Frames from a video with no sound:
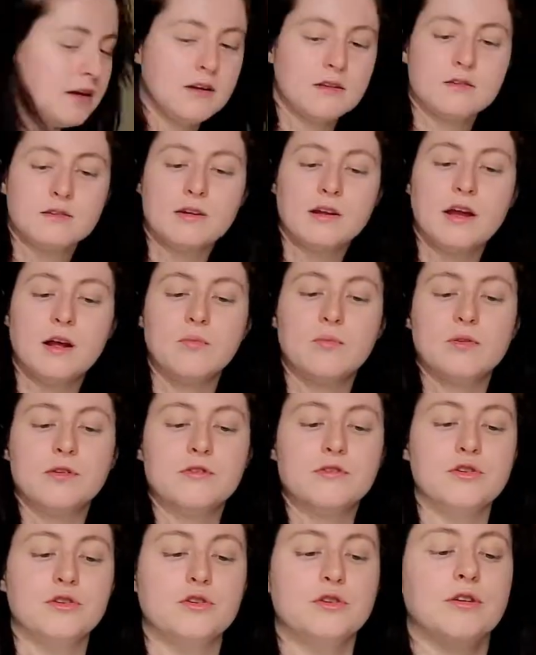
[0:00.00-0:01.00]
It's gonna help with the
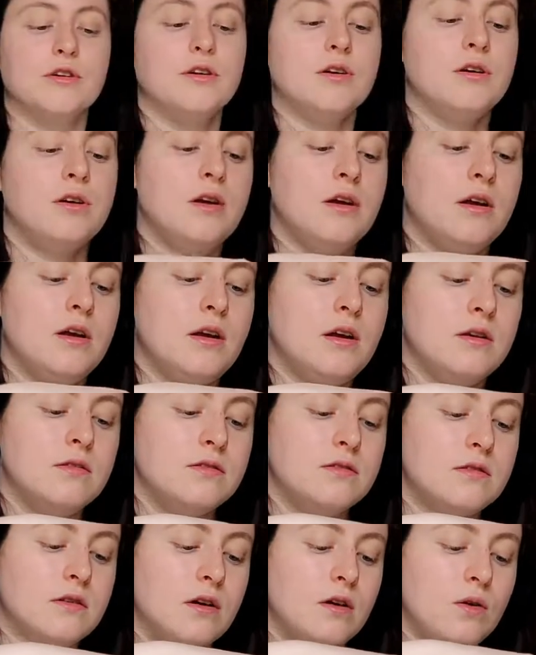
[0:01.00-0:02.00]
sugar.
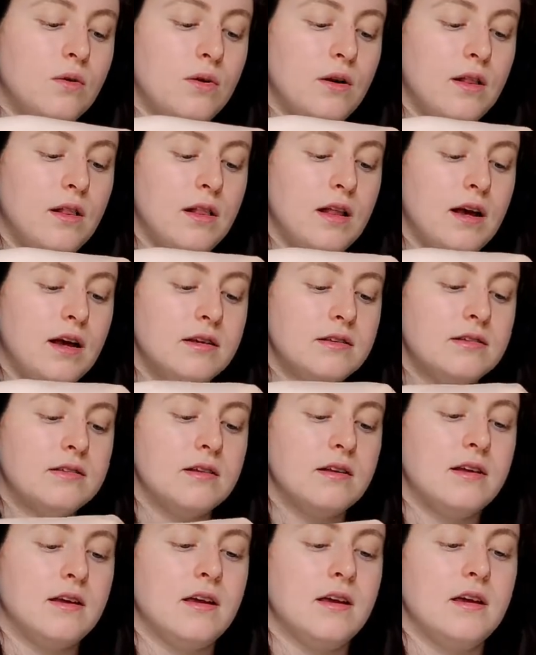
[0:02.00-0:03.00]
So
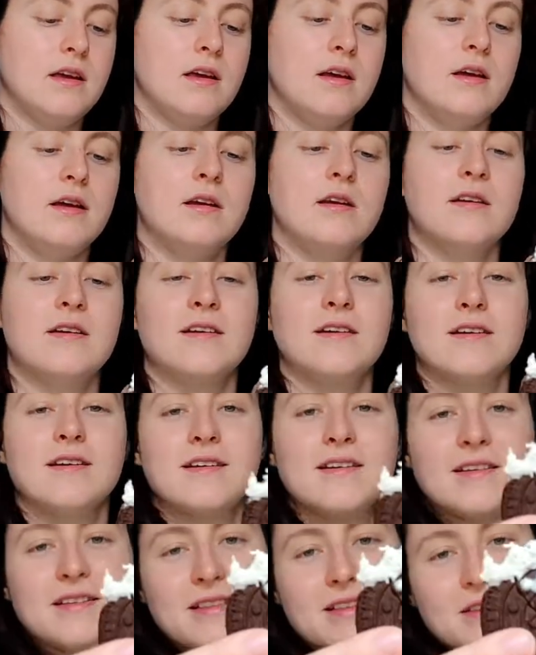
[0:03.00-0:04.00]
lastly,
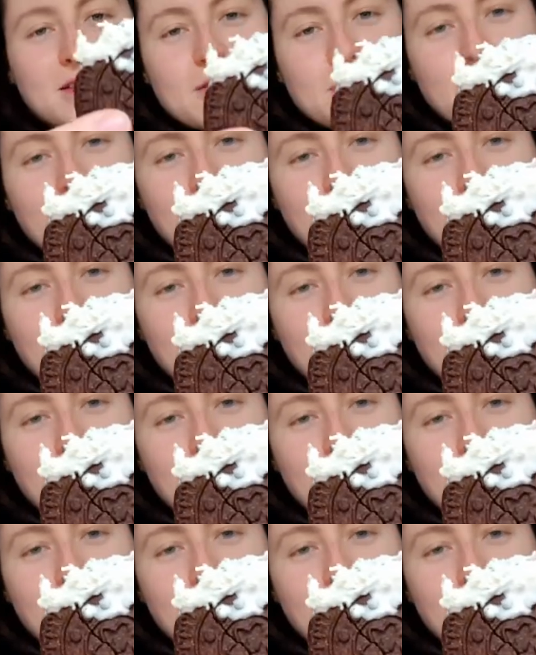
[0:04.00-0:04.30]
this